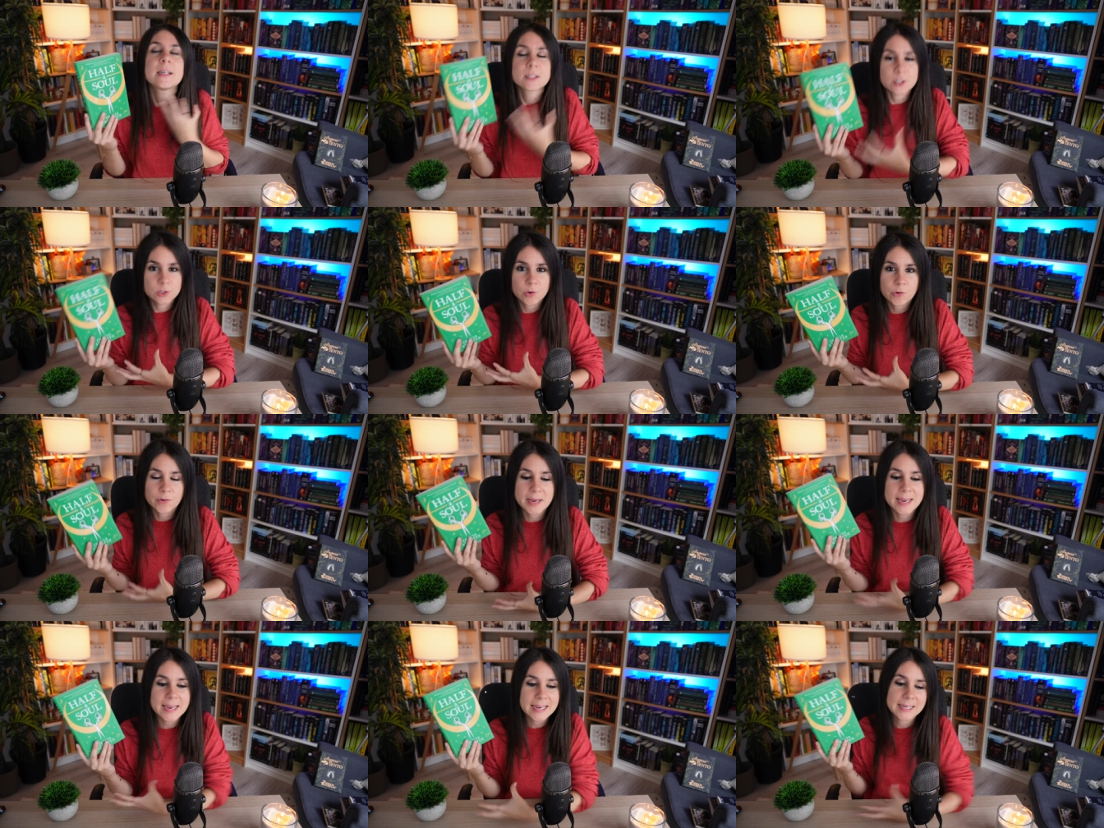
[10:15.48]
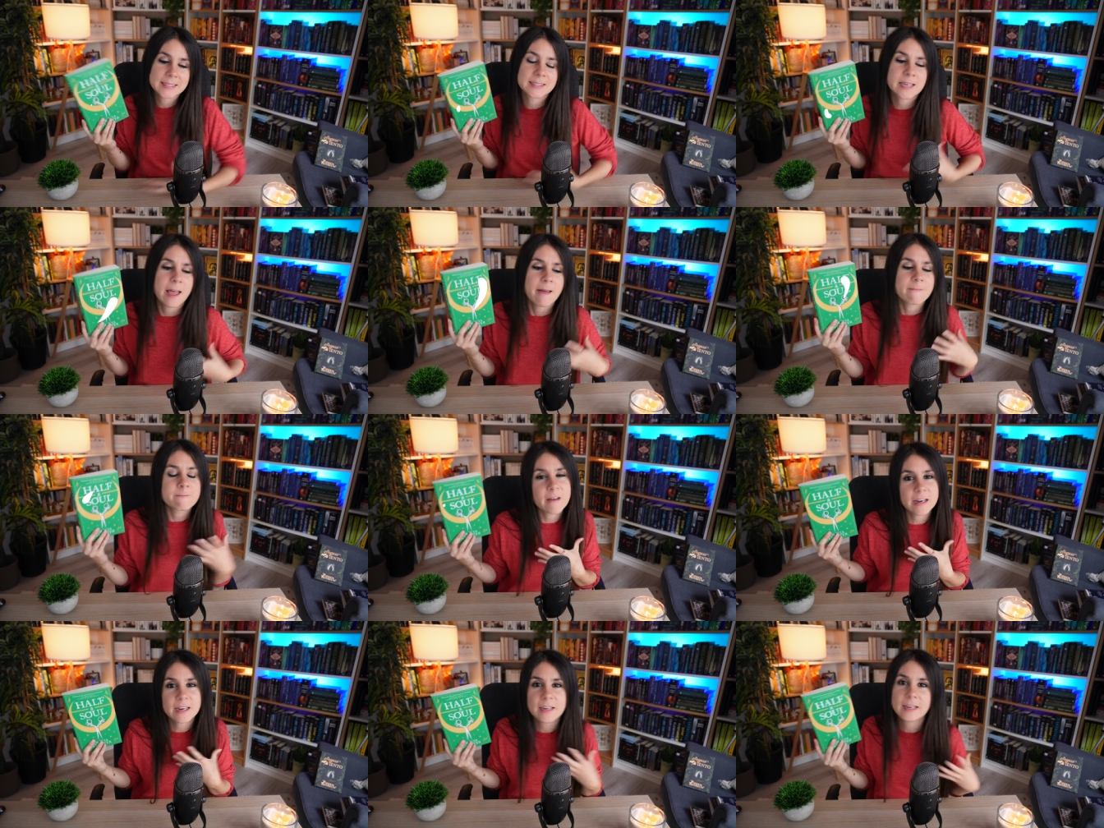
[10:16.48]
story, it's
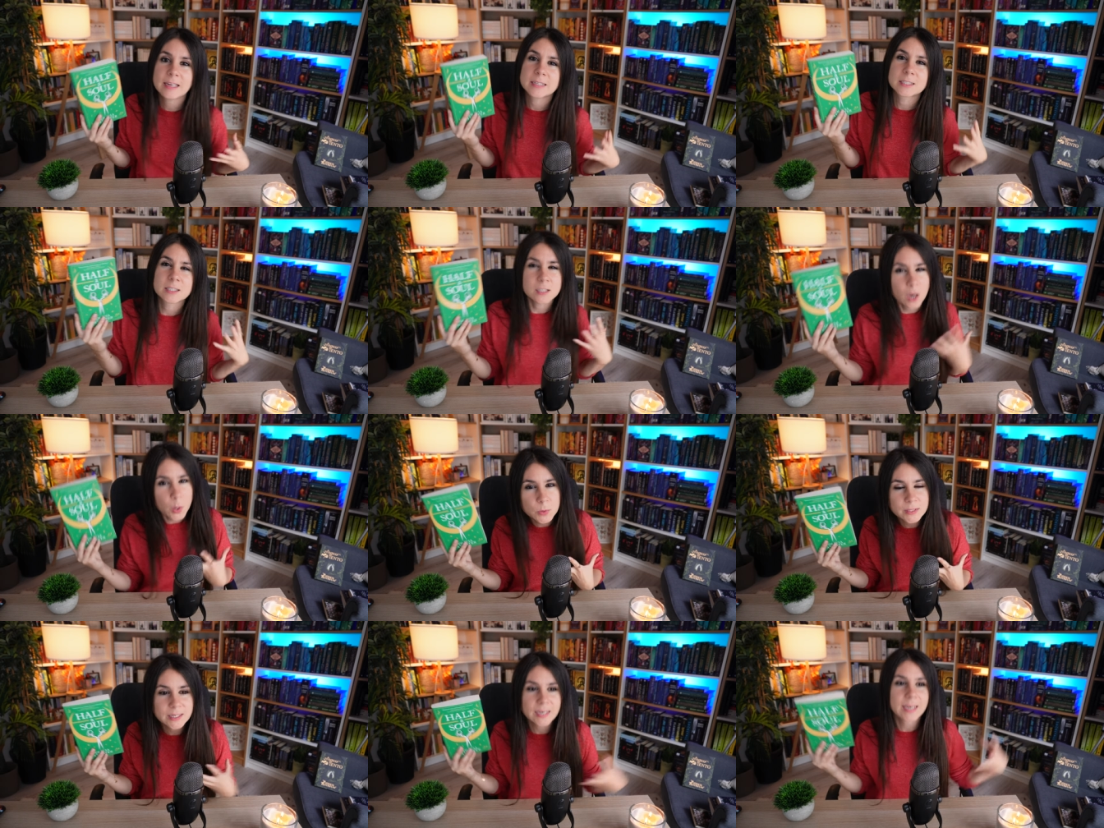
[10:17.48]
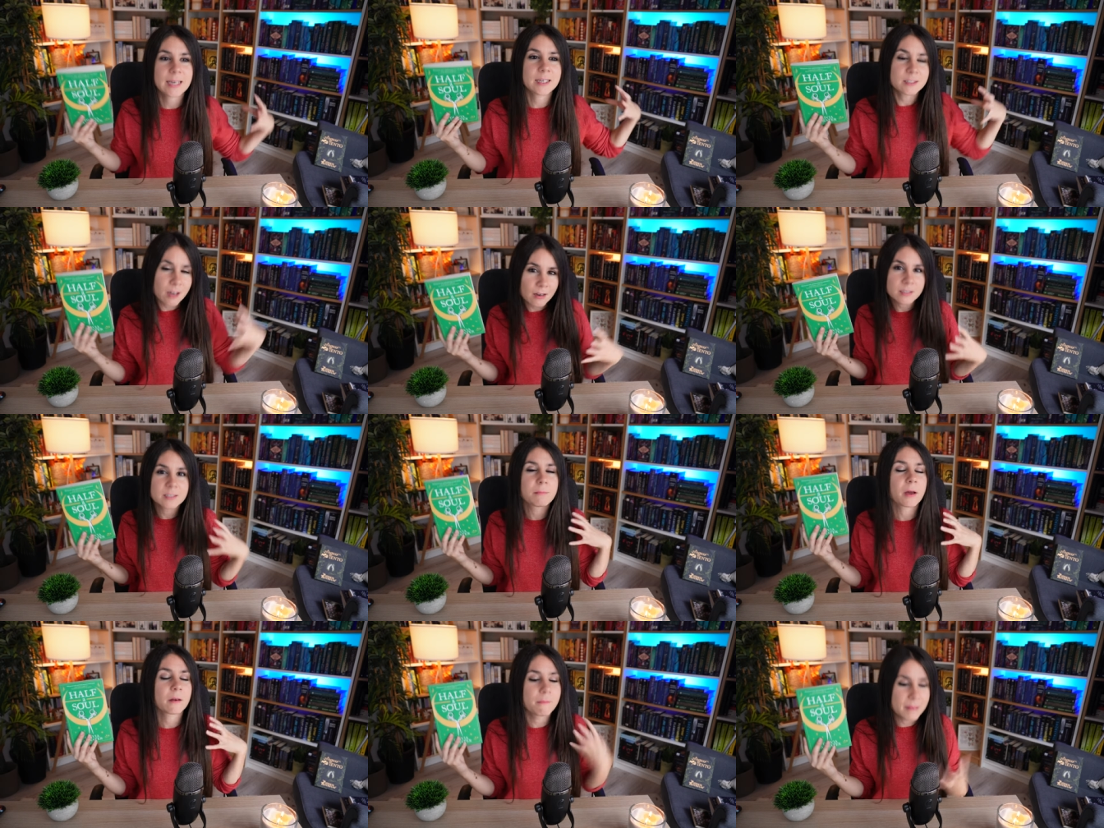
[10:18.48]
funny, it's cozy, it talks
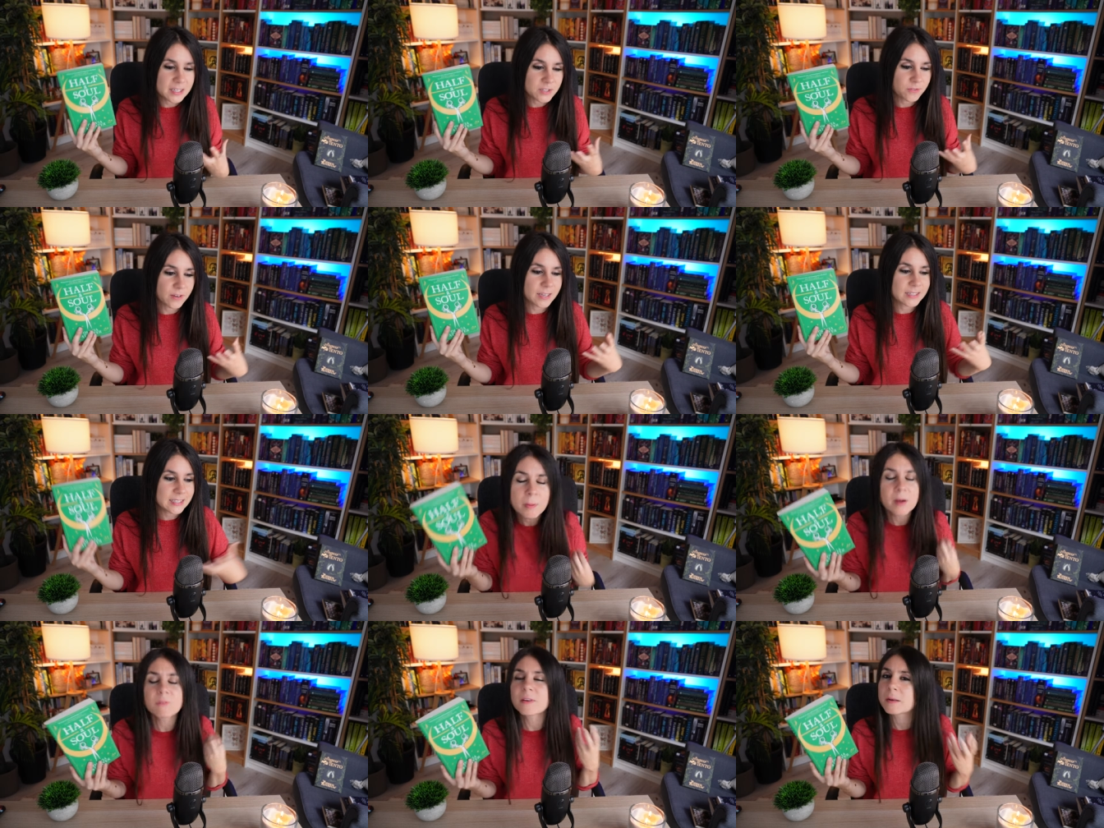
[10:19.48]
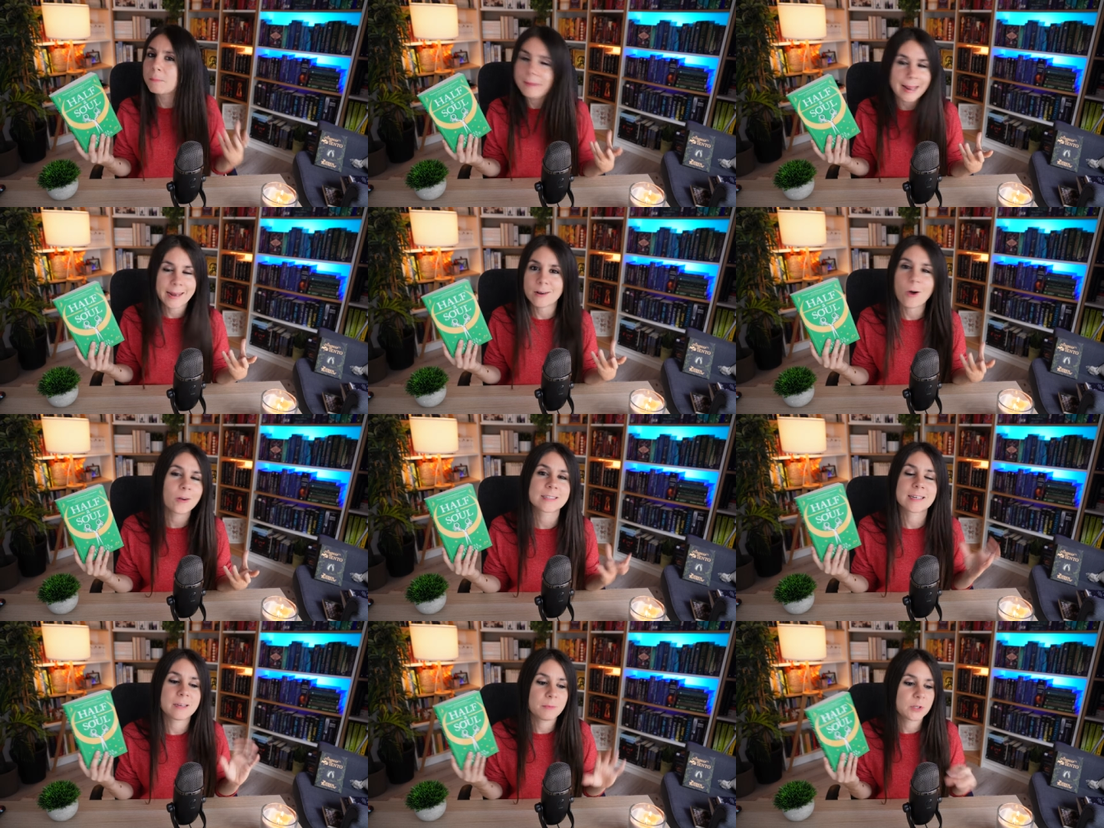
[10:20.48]
about misfits, perfect blend
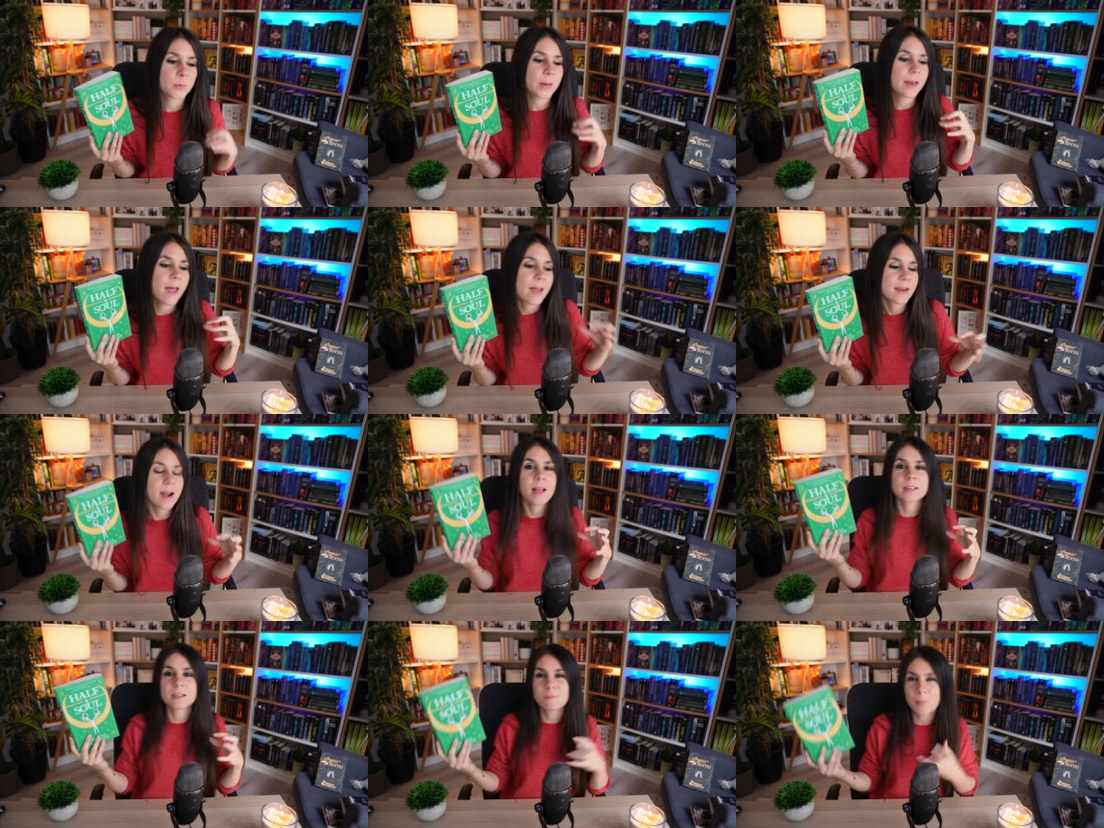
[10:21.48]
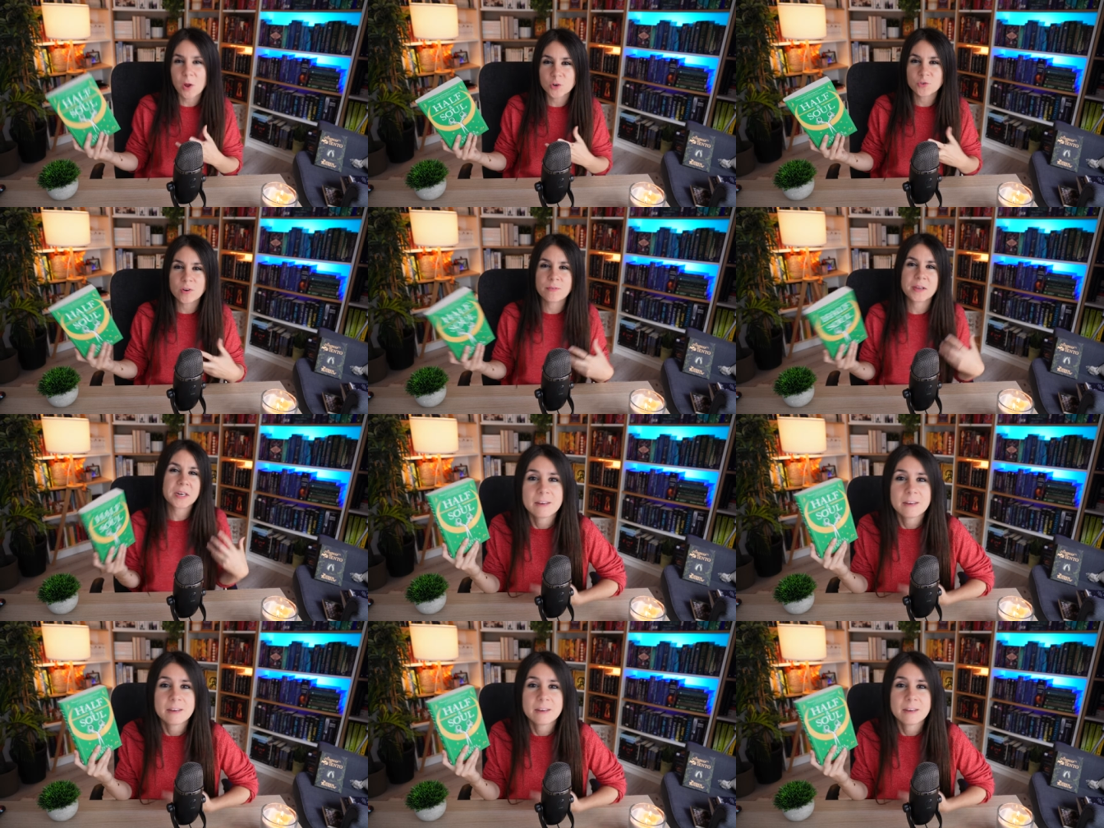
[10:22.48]
honestly between character and plot driven.